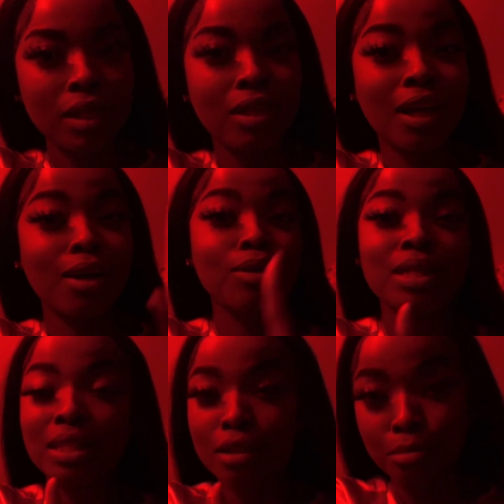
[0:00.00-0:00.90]
Not
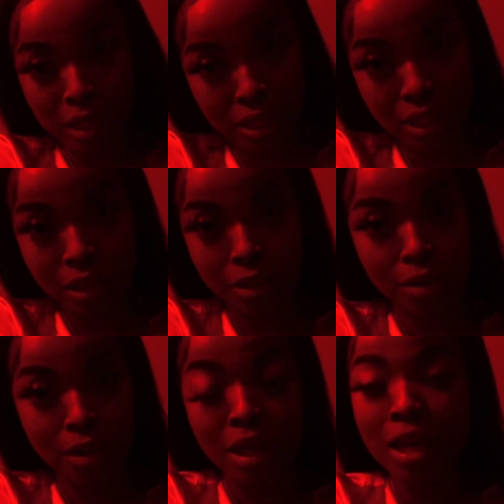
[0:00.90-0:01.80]
only is it a
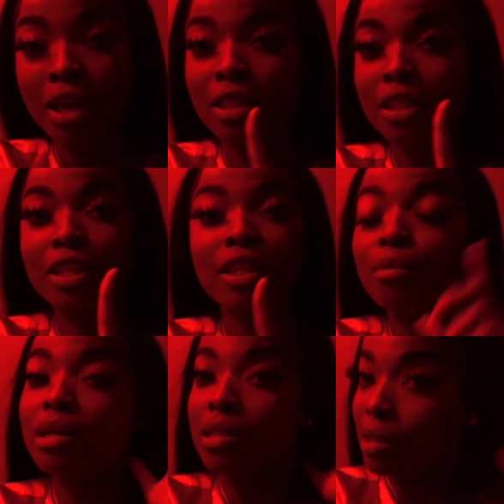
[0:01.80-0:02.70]
buzzkill, then
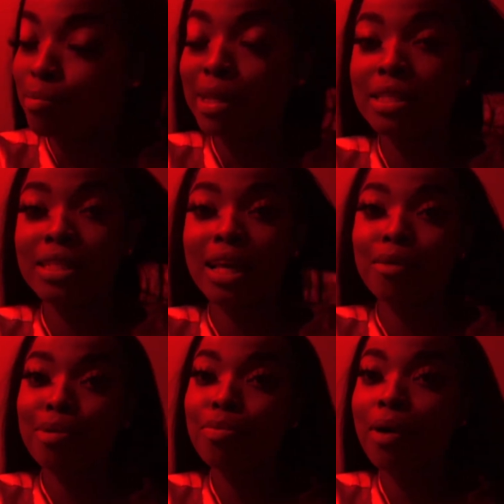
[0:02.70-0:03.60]
them to be the
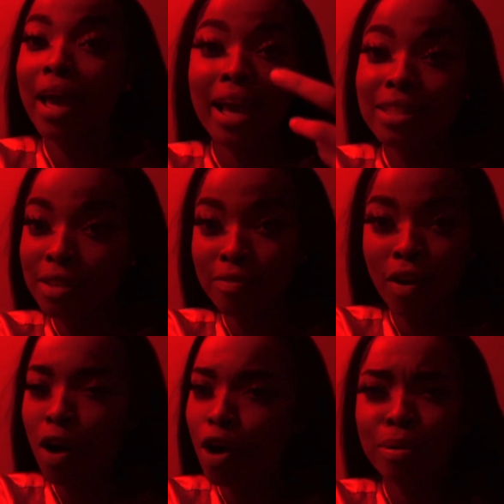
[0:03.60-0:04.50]
same people asking
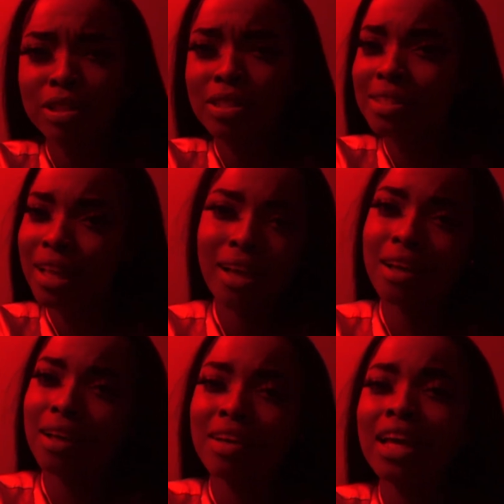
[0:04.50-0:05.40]
for a whole bunch of
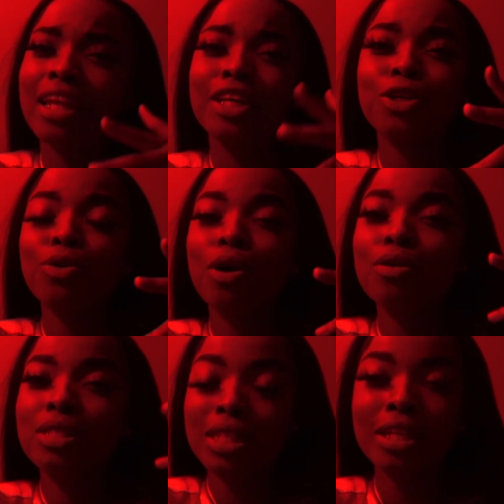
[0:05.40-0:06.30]
stuff. Like, you
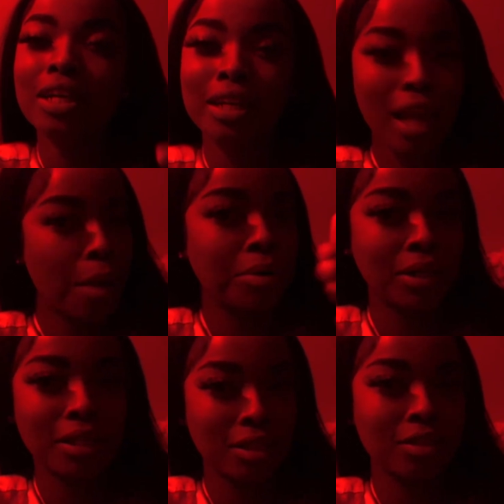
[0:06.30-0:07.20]
going to sit here and not
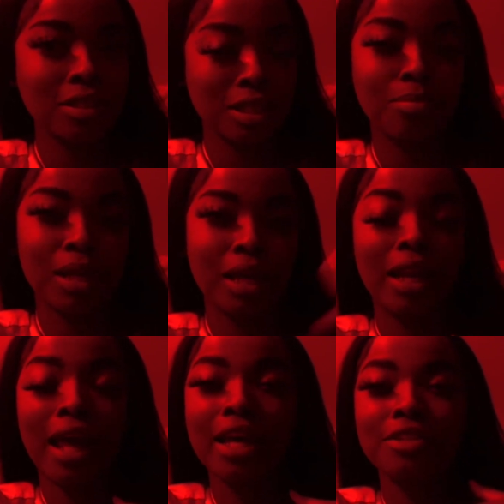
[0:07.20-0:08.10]
put nothing on the tip line
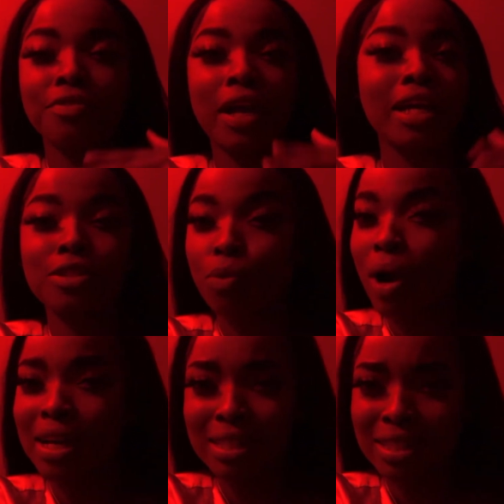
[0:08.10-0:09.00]
and ask for X,
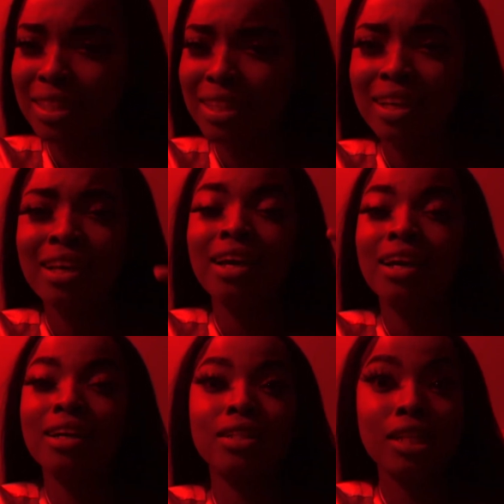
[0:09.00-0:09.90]
Y, and Z
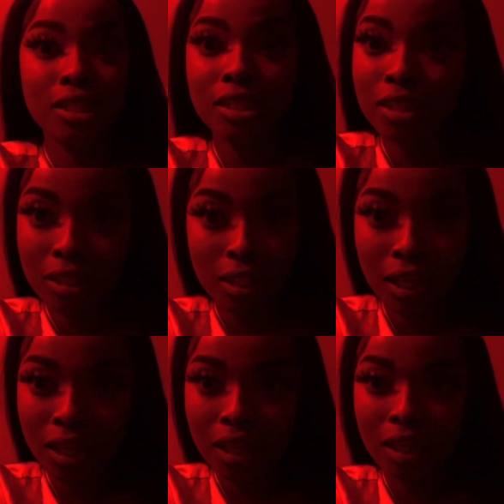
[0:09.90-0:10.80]

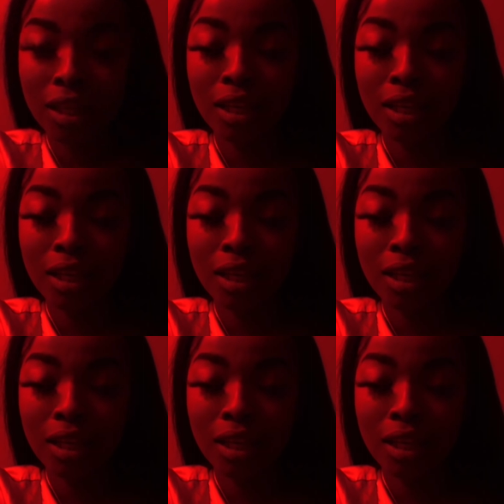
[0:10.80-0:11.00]
additionally?